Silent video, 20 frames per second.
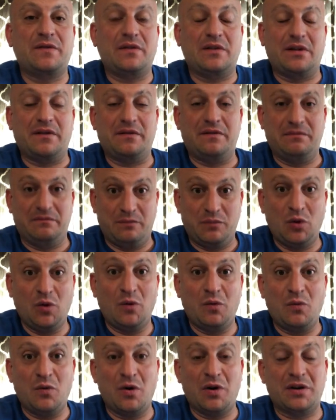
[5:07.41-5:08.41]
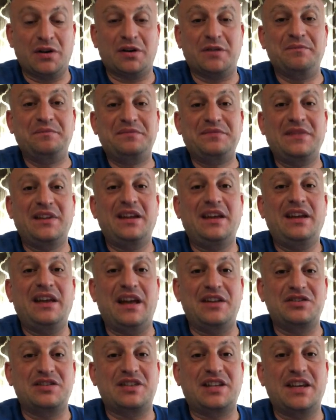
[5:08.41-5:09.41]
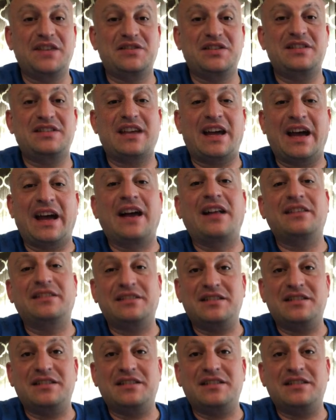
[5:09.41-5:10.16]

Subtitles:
of pool water, and just gives it to Al.